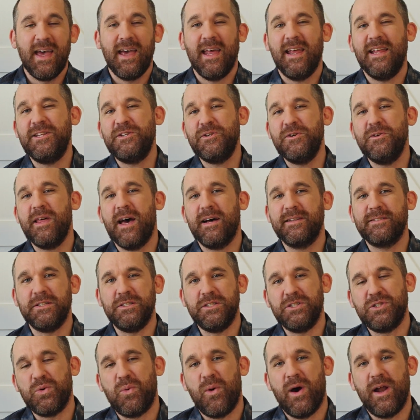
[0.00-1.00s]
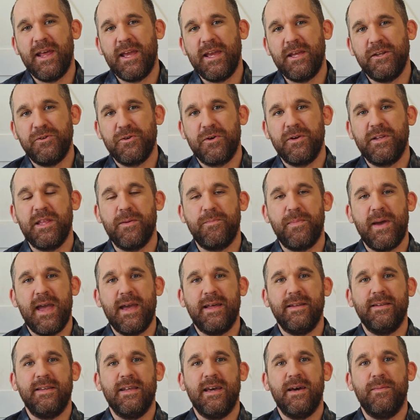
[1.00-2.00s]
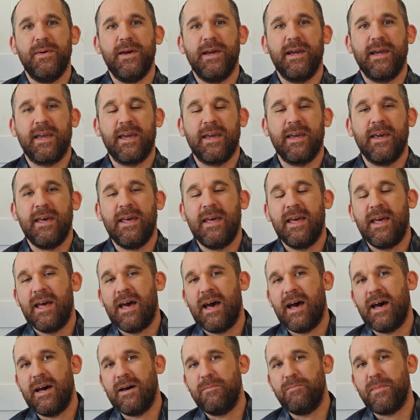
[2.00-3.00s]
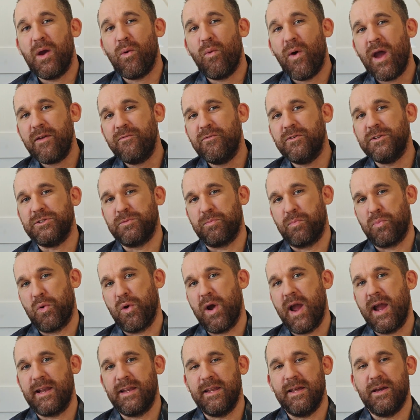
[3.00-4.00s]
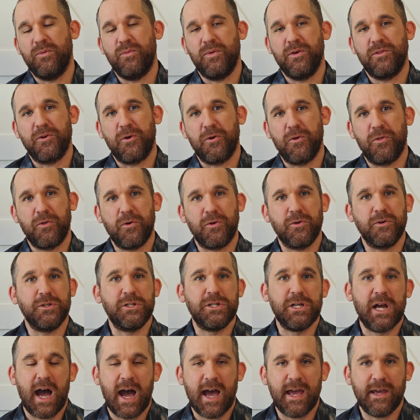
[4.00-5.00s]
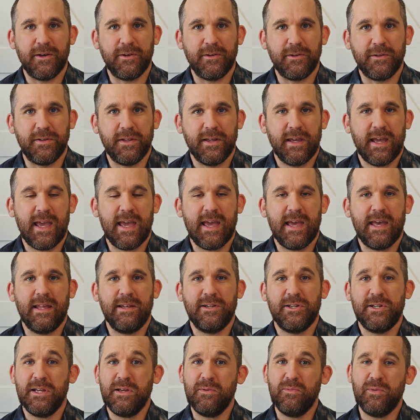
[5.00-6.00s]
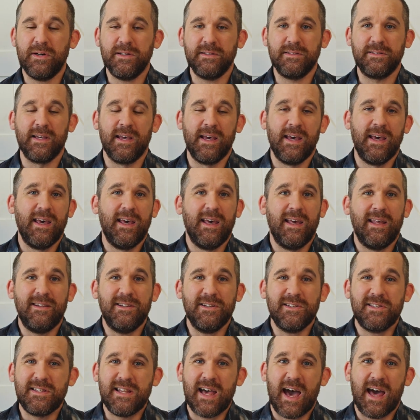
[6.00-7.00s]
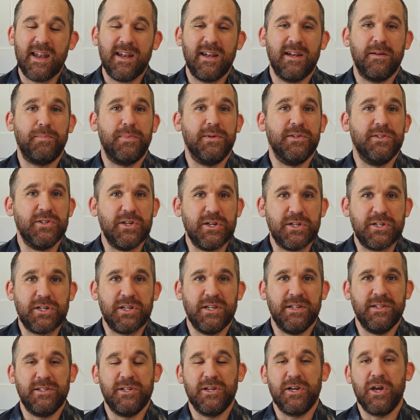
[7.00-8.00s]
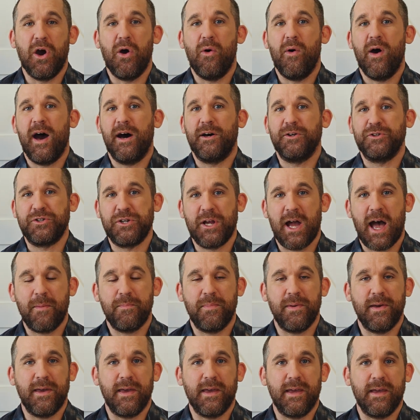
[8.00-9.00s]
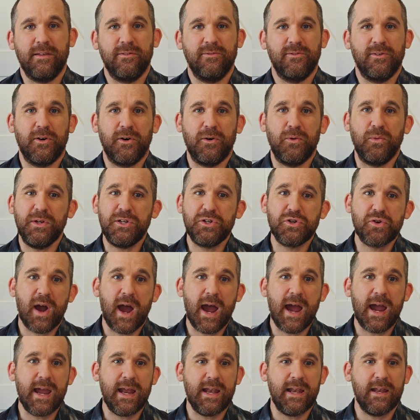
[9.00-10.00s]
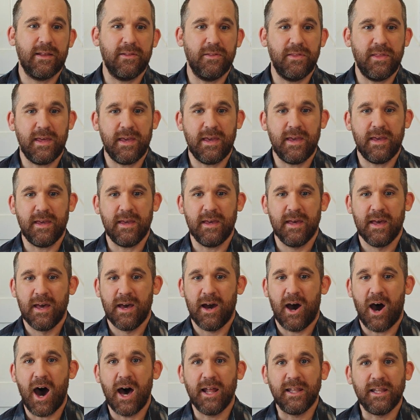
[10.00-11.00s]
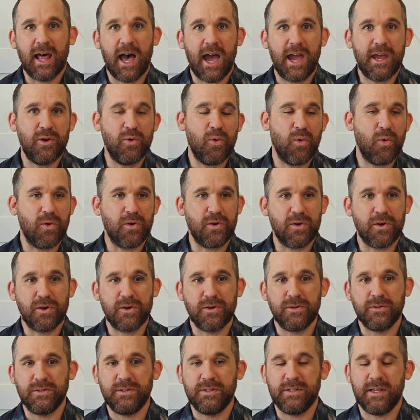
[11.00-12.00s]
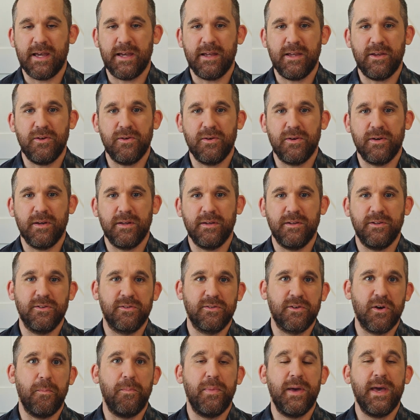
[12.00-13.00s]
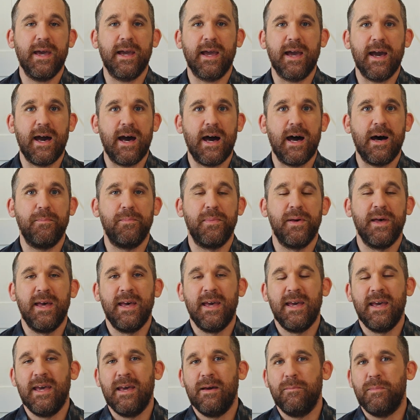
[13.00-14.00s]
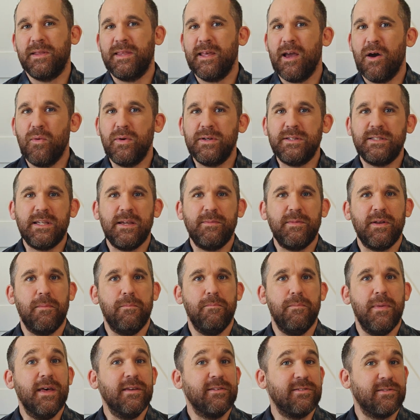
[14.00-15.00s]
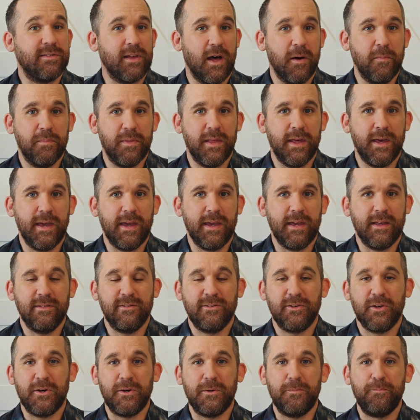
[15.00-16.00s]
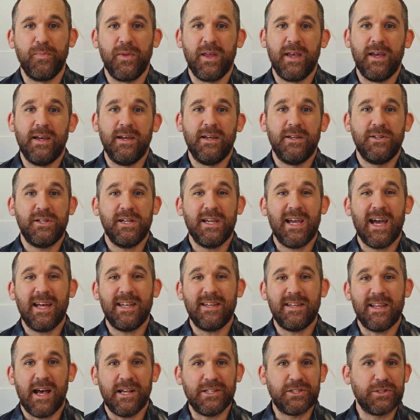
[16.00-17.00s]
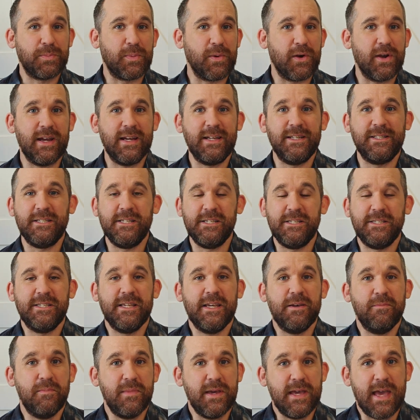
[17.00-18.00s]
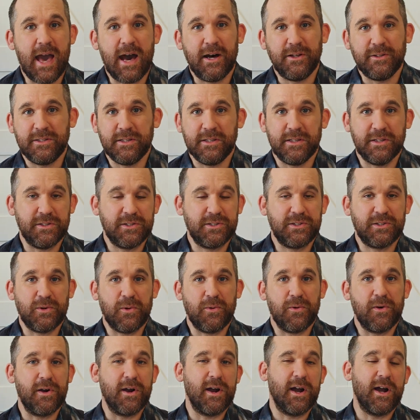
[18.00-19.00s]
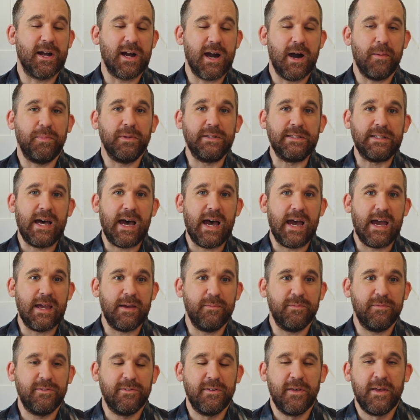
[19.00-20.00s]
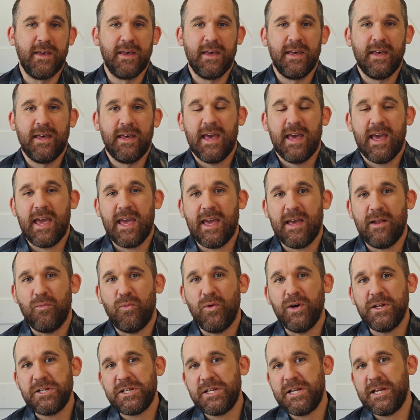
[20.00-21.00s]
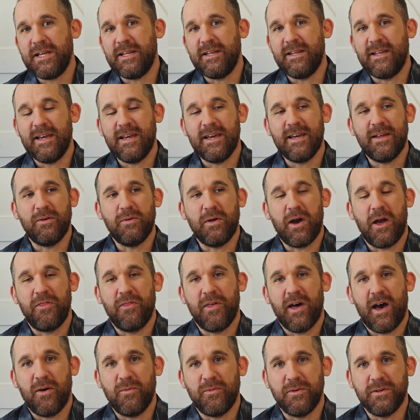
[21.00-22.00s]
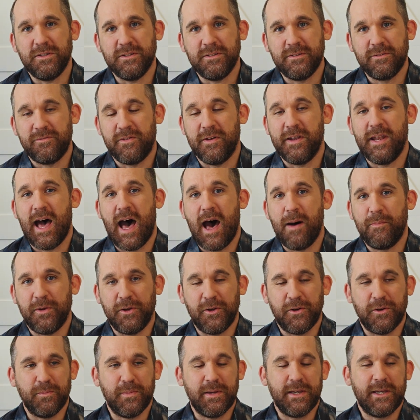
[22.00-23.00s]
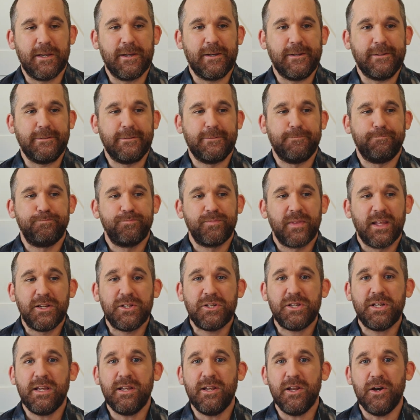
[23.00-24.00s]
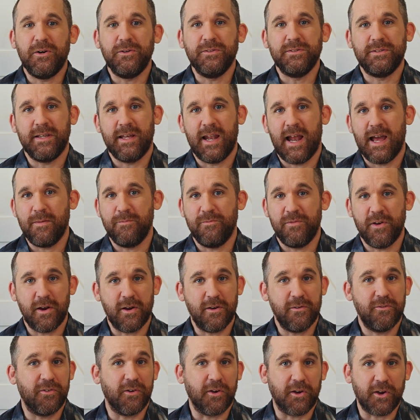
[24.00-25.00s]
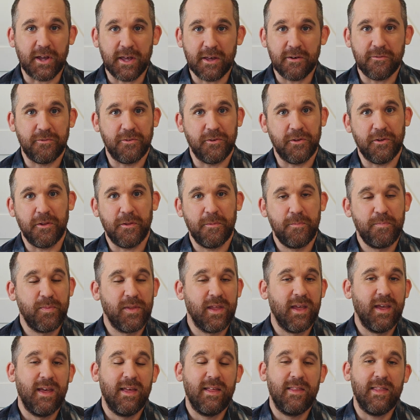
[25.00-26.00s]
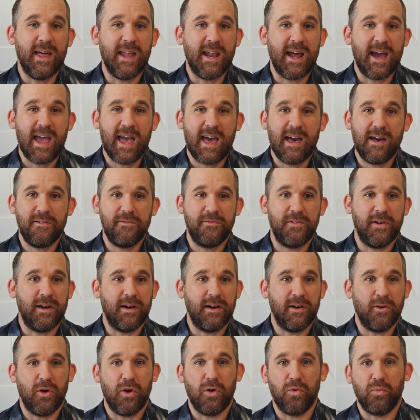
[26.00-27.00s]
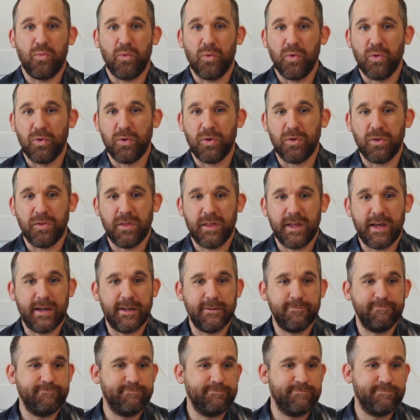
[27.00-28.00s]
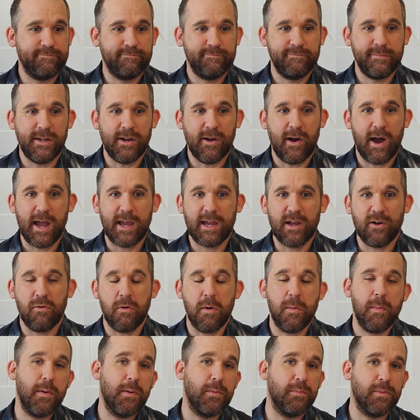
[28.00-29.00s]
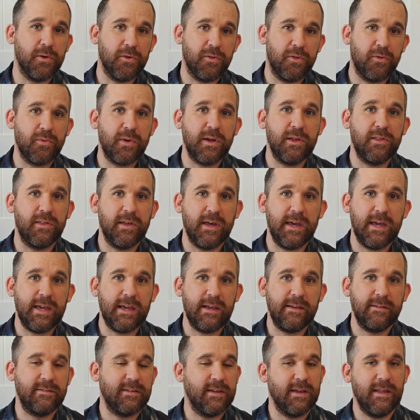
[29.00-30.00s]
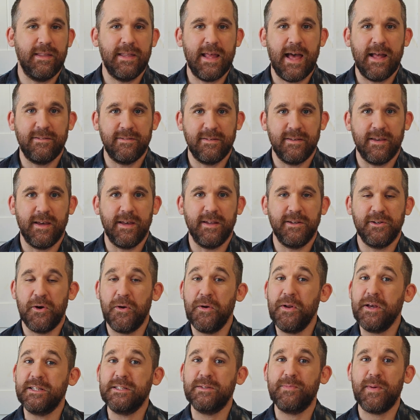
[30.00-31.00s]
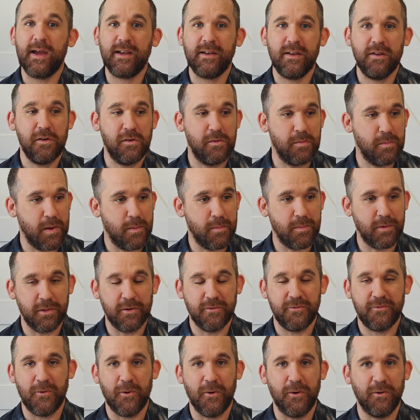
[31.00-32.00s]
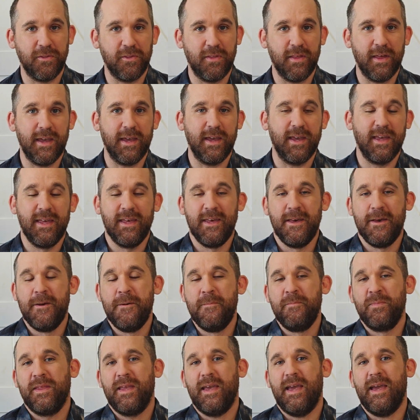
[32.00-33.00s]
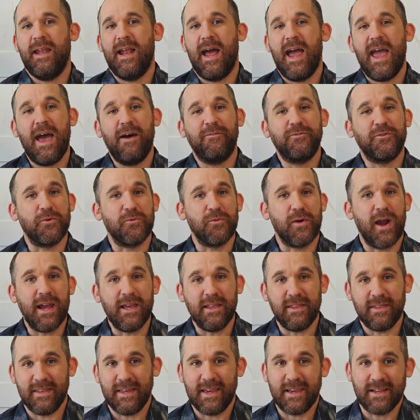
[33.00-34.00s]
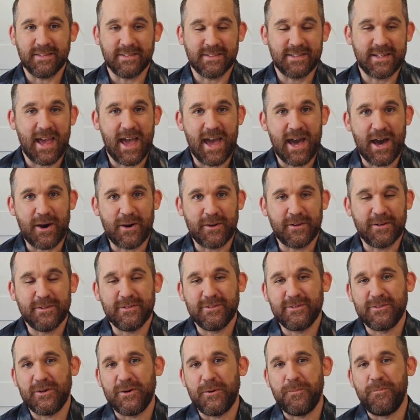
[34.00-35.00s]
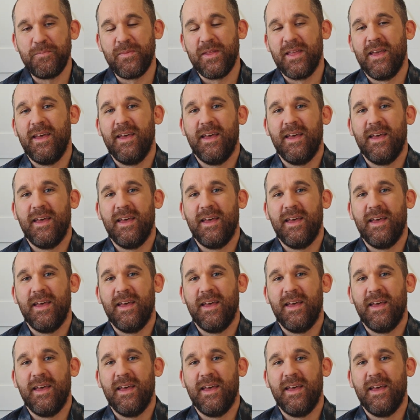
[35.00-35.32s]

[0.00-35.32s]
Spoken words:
In 2020, during the pandemic, my wife was pregnant with our third child and she was just not in a position to go out shopping. And so we tried the online orders that you could just go pick up, but they always seemed to miss something. And so she got desperate and she sent me out to the store a couple times. And what she did, I thought was phenomenal because she knows that I'm very forgetful, that I have a rule that, I can remember 3 things and that's it. Don't expect you to remember the 4th thing. And I have to write things down. And so